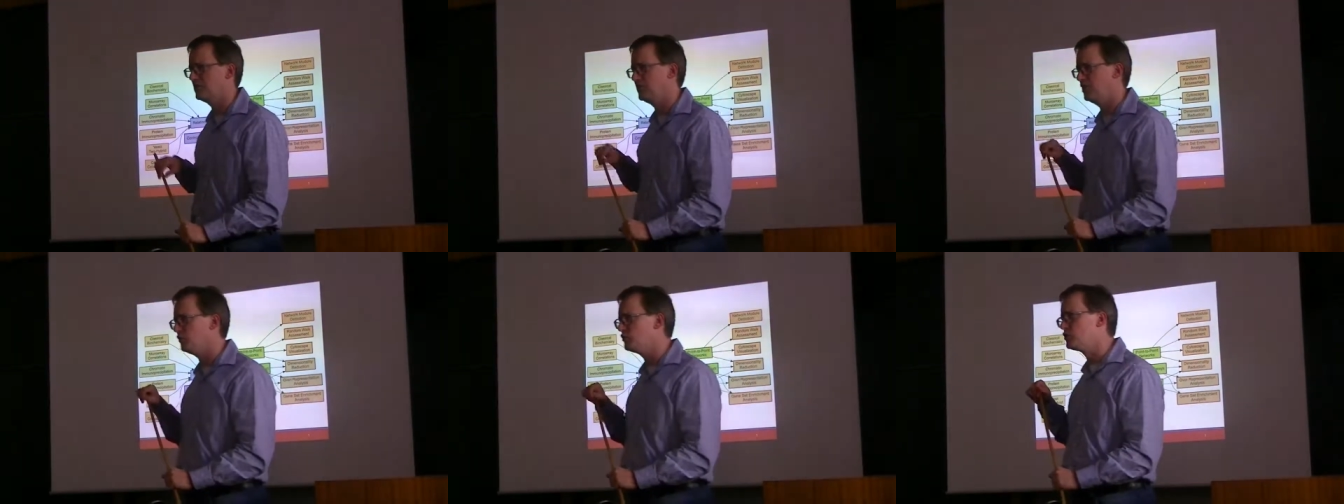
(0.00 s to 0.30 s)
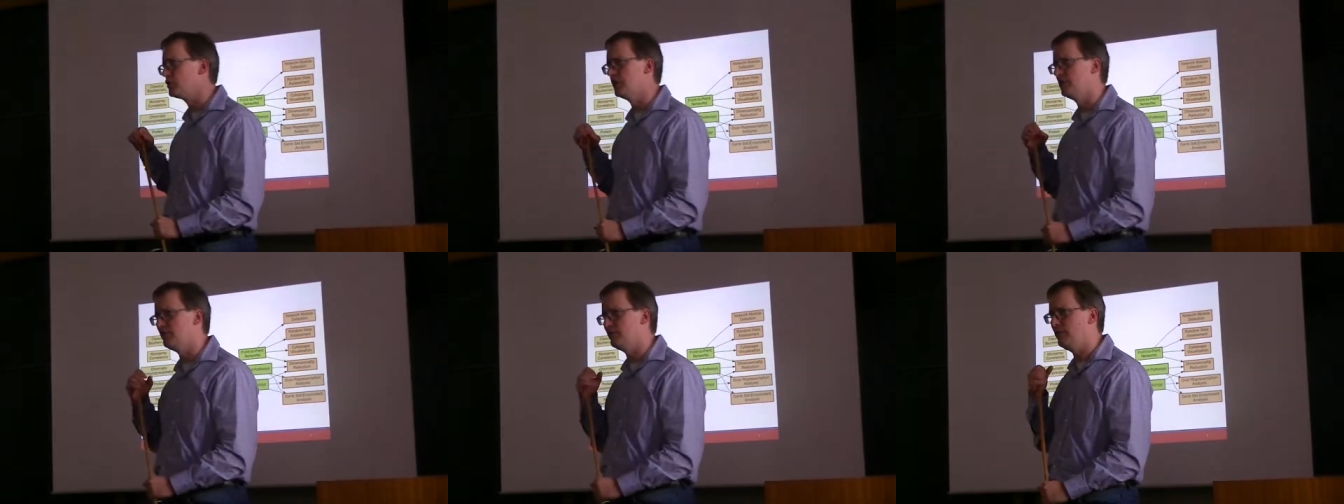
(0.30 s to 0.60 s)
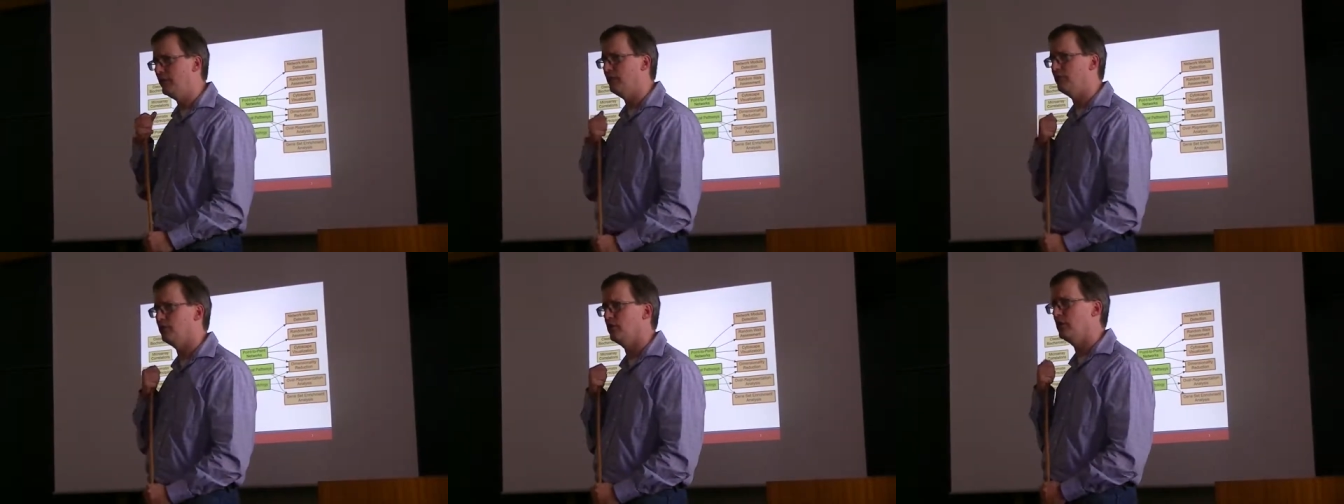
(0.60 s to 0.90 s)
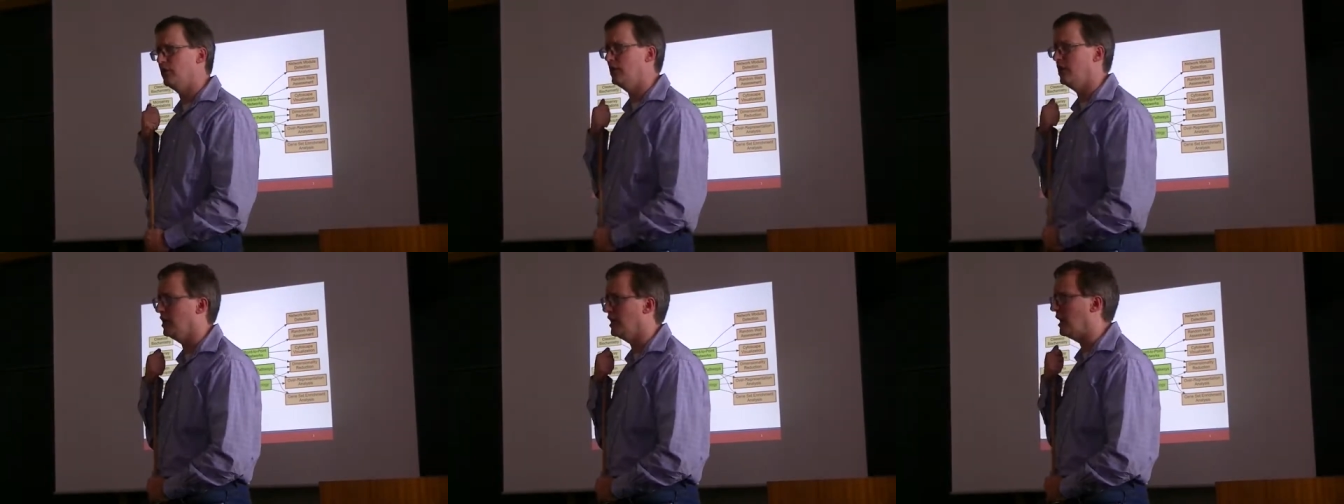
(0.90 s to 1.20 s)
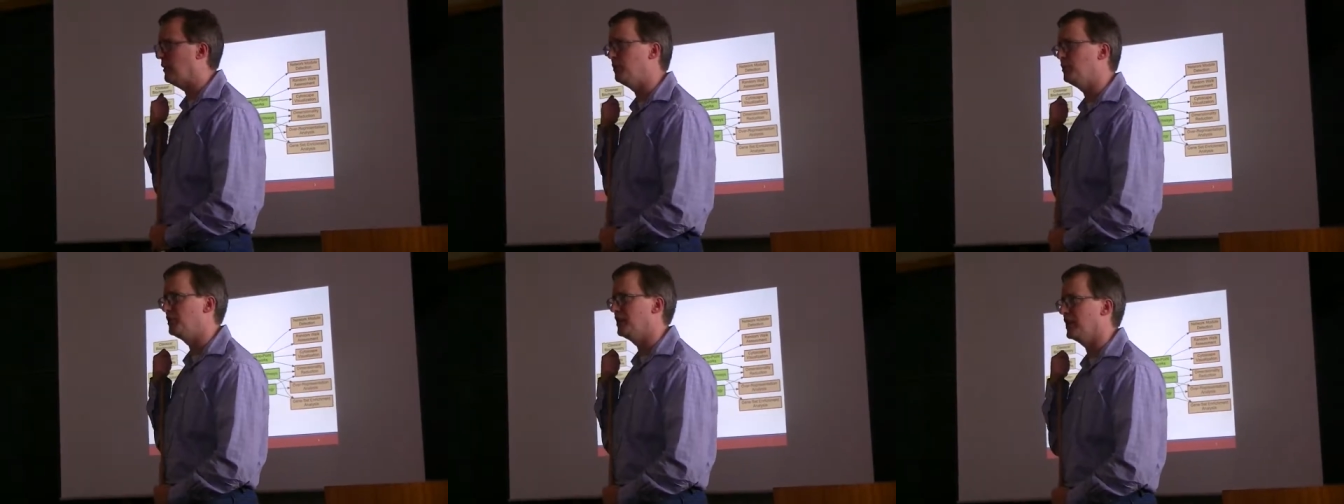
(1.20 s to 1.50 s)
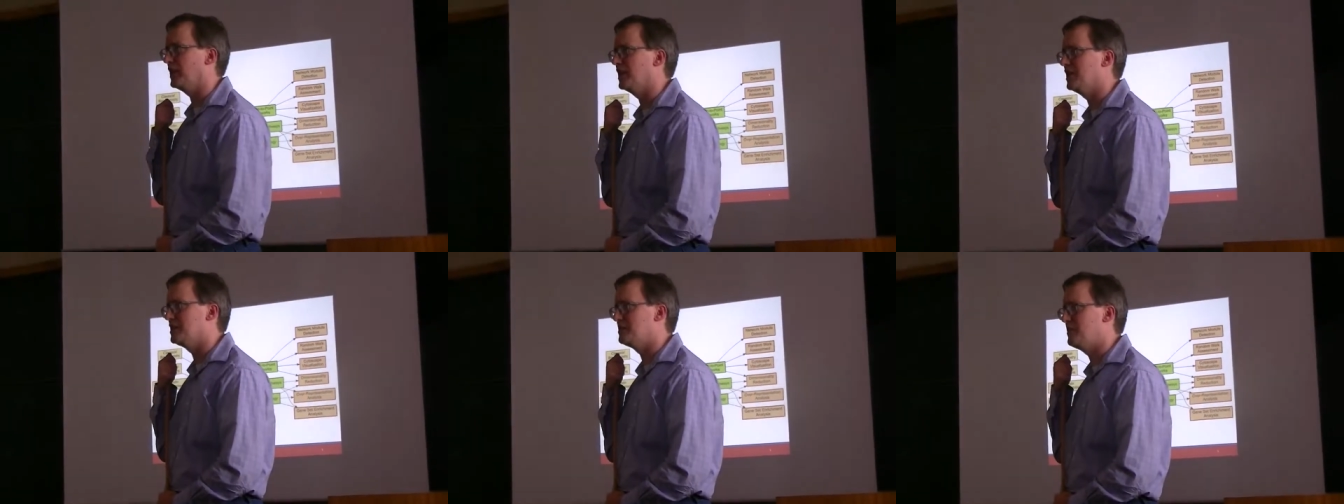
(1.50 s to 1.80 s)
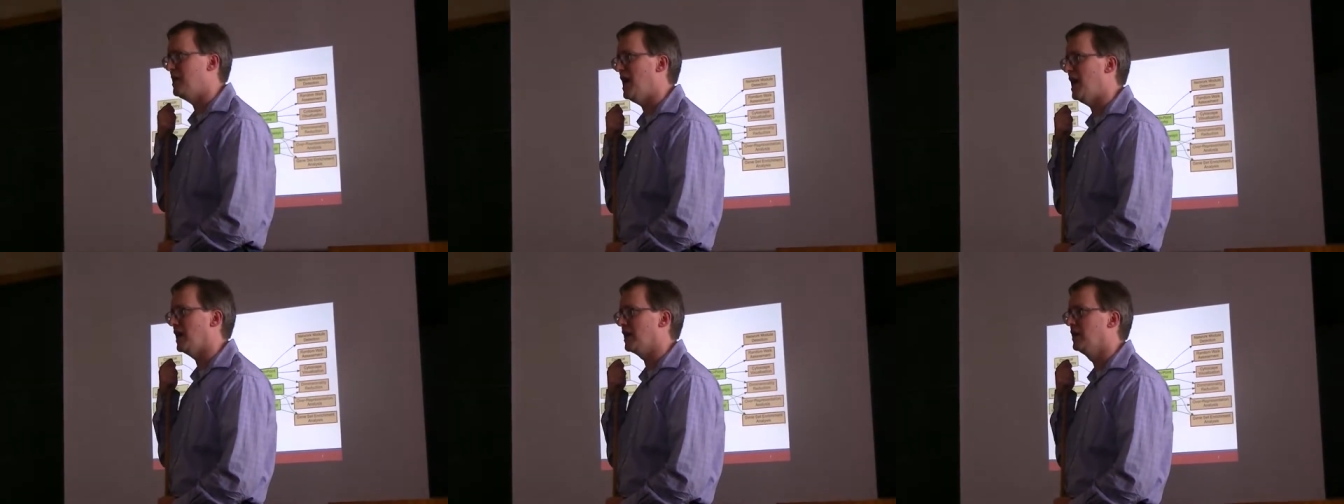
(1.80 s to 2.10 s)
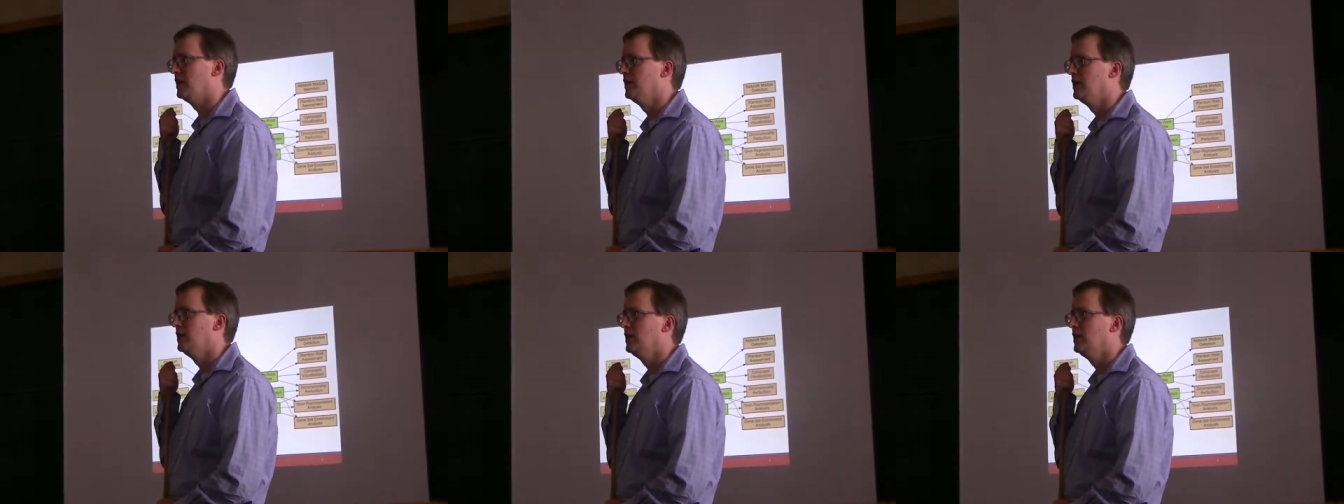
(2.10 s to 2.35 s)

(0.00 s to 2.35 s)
hugely in favor of a couple decades back.